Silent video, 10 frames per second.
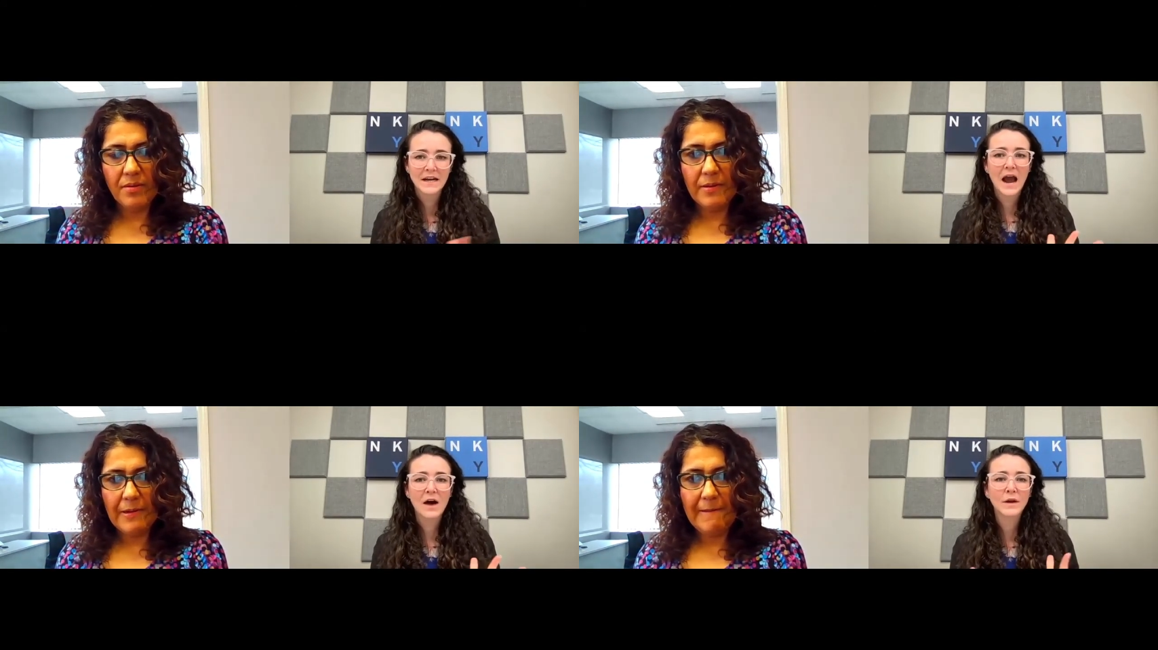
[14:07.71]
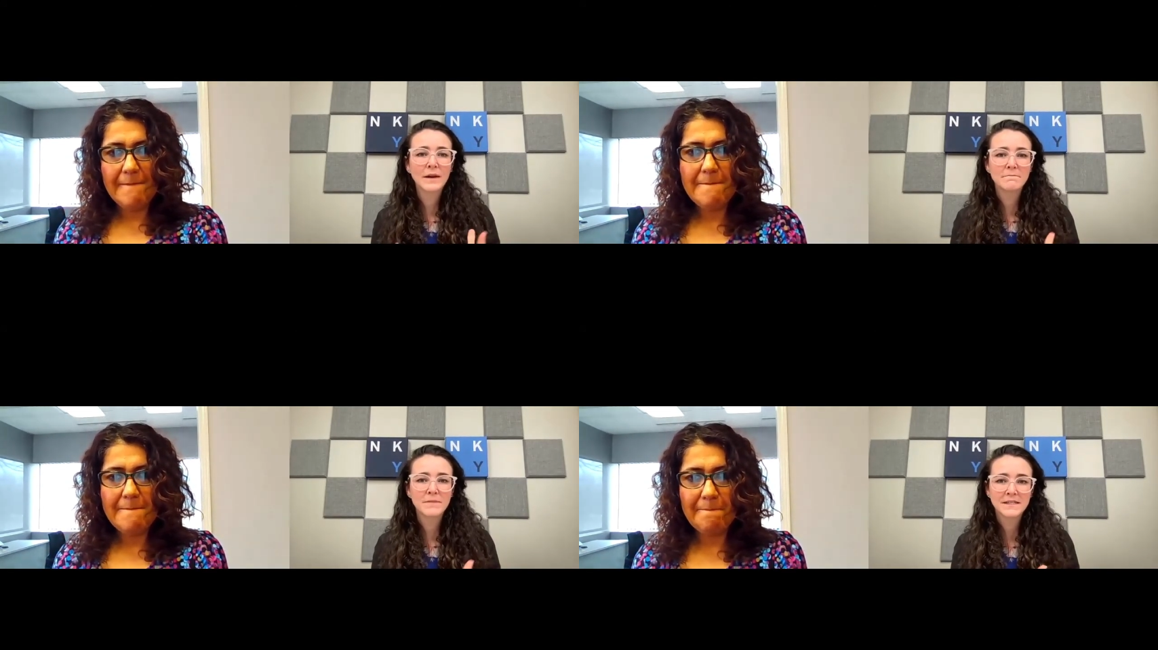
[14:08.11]
Speaker 1: How
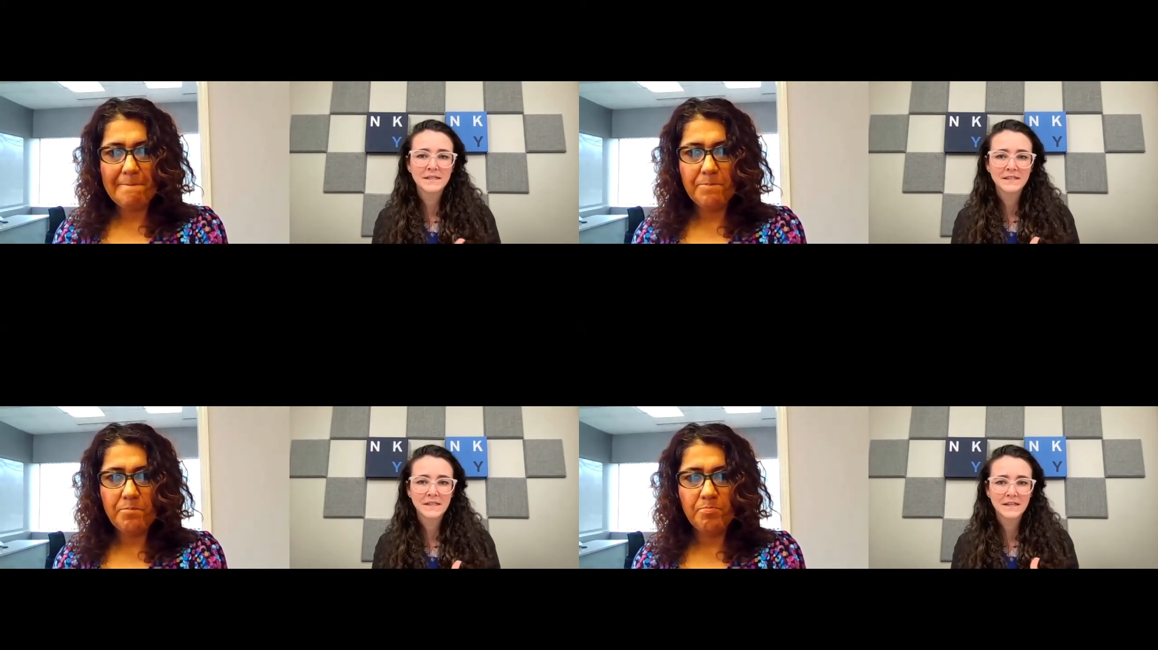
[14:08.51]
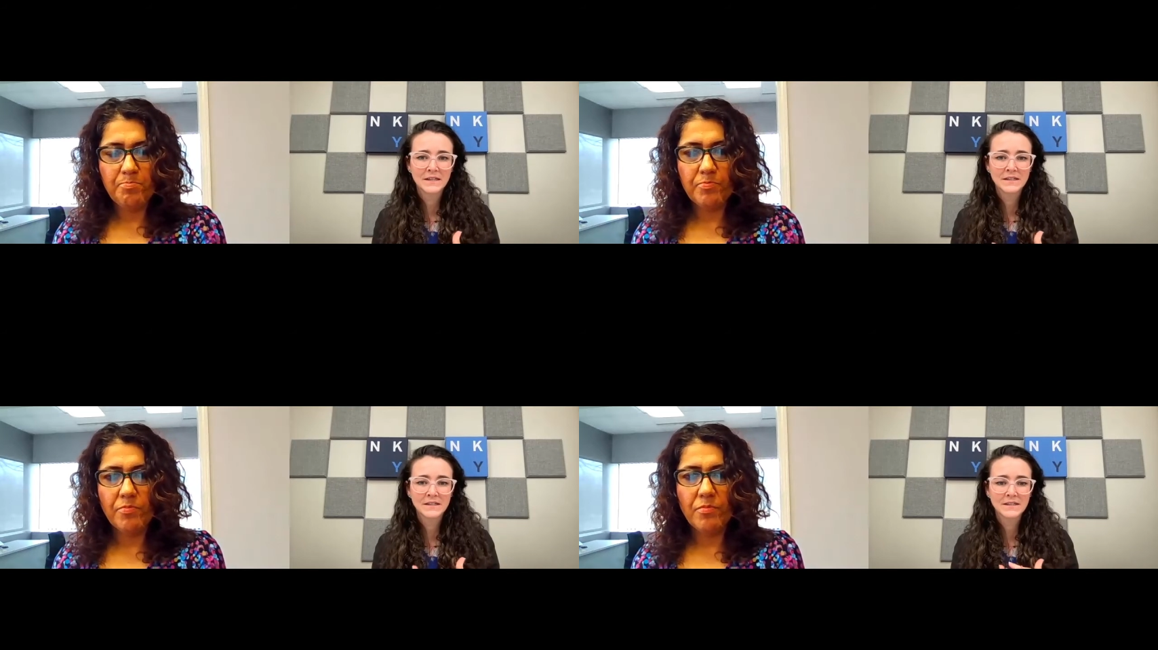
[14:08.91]
can
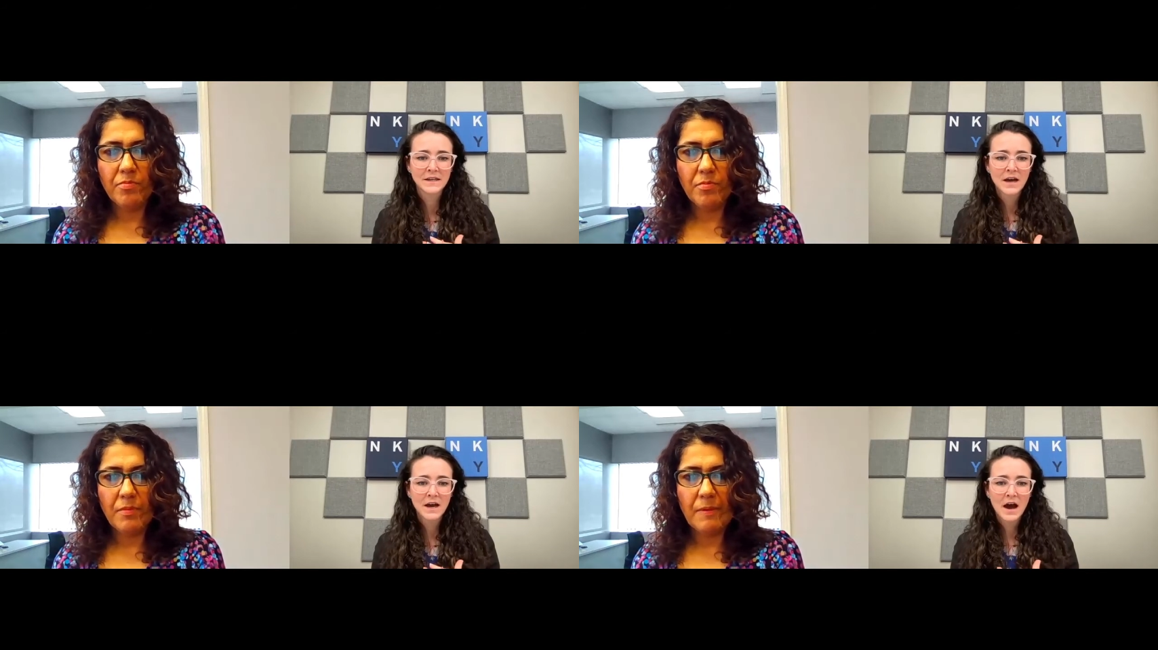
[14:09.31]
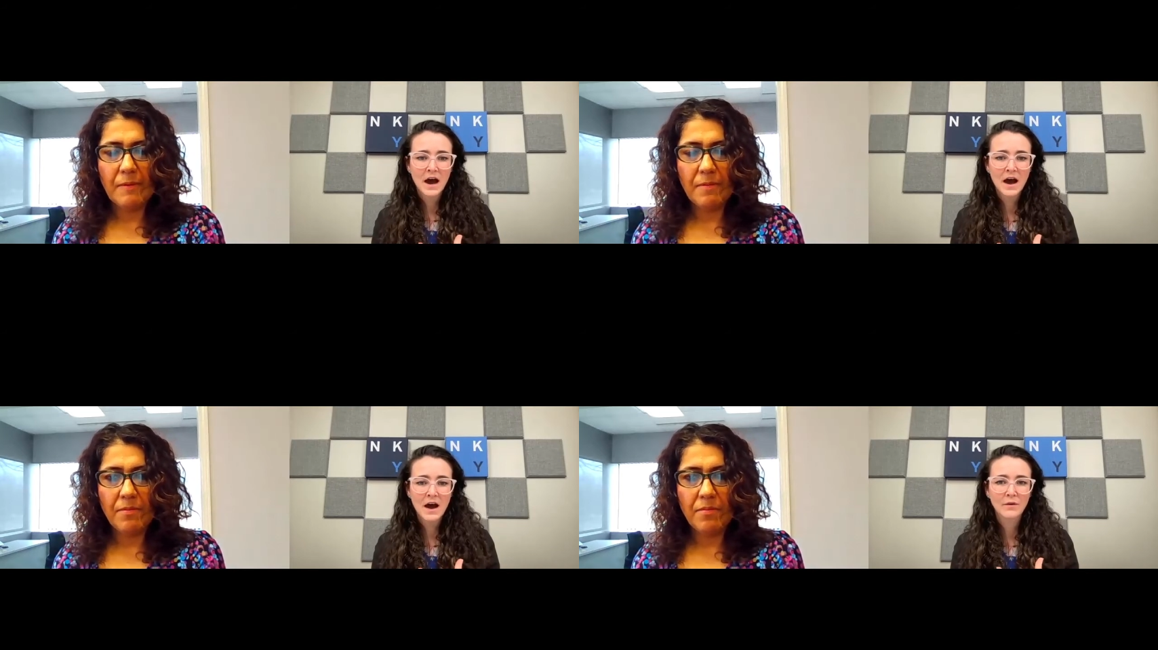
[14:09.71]
businesses
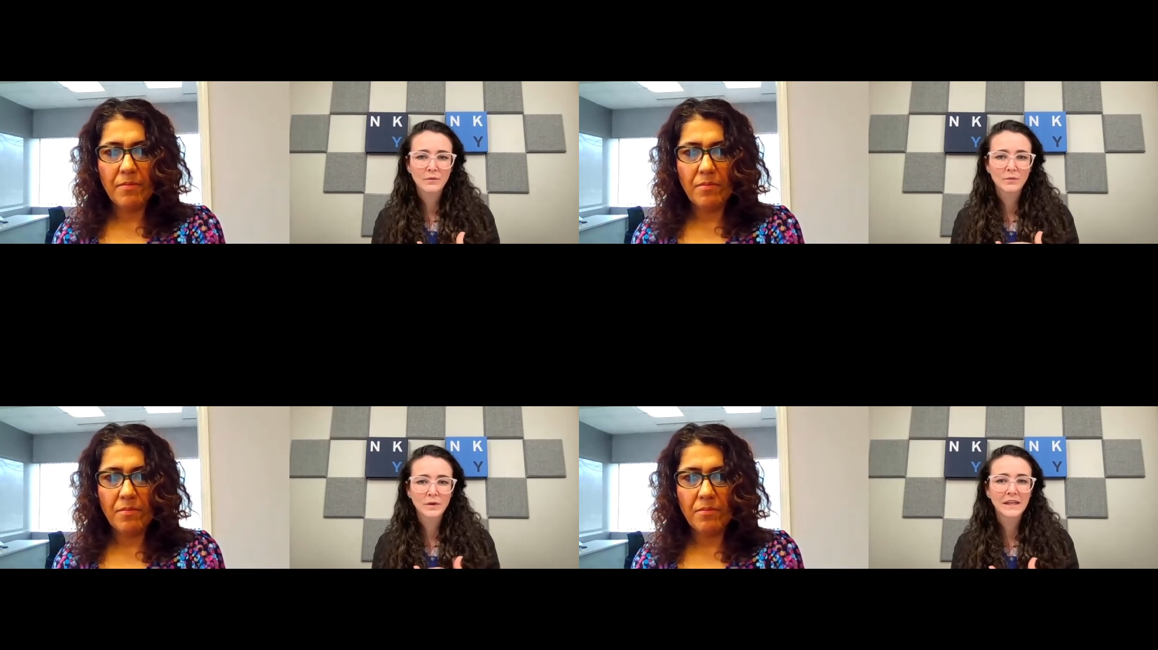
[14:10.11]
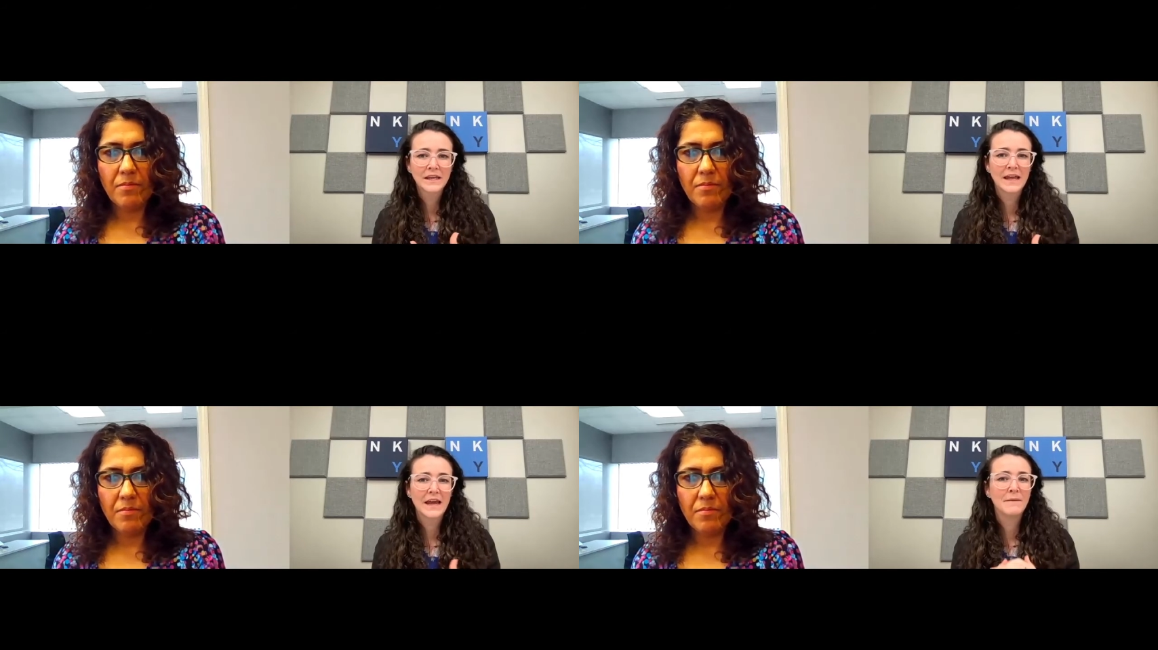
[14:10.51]
uh, really
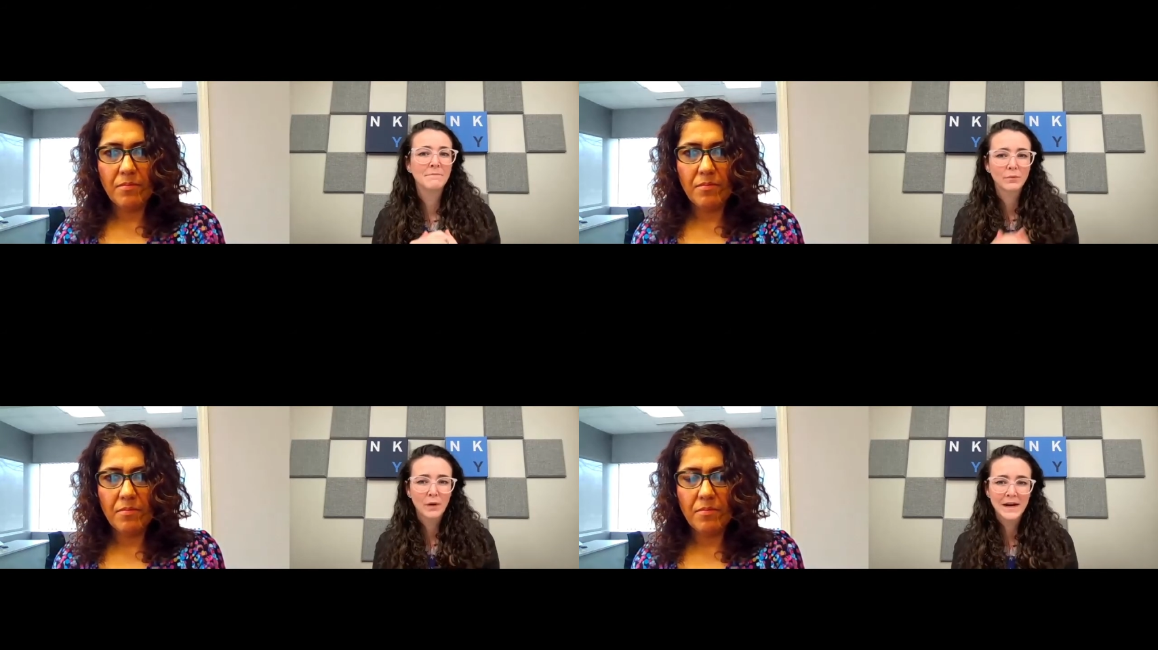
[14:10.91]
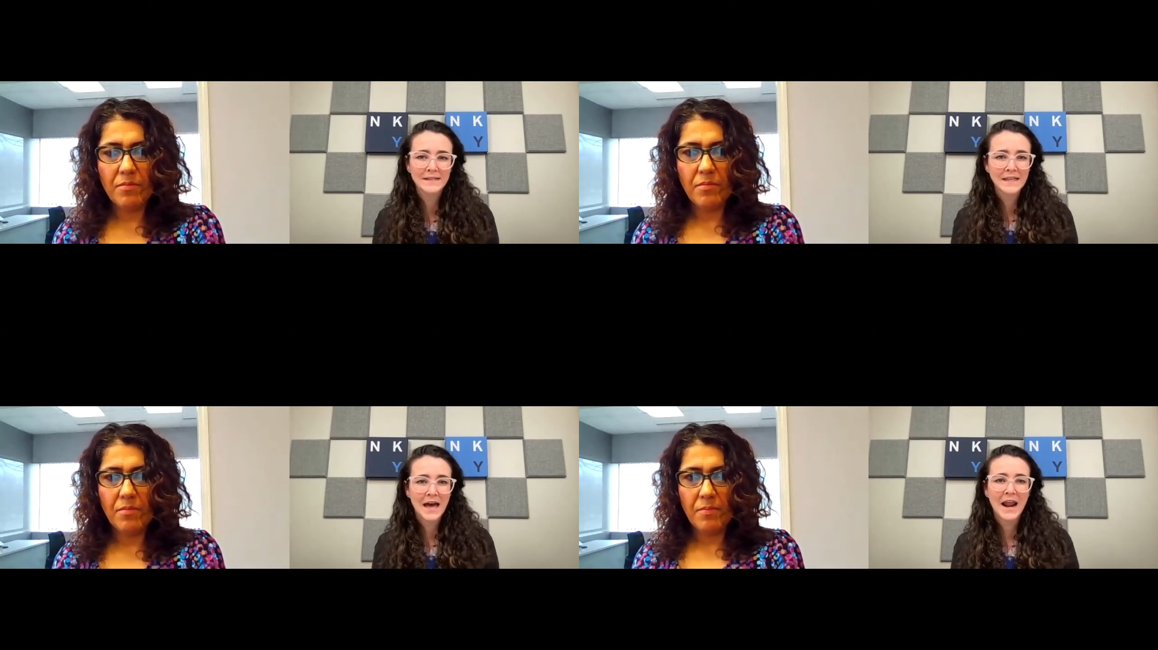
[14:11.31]
like
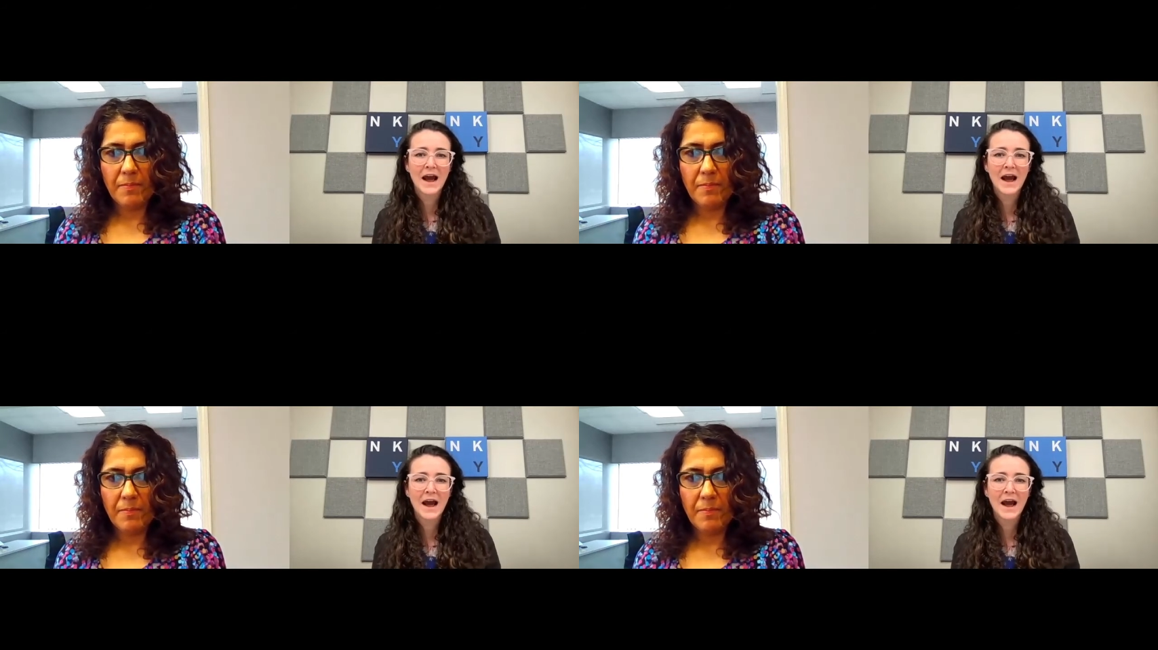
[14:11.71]
embrace that?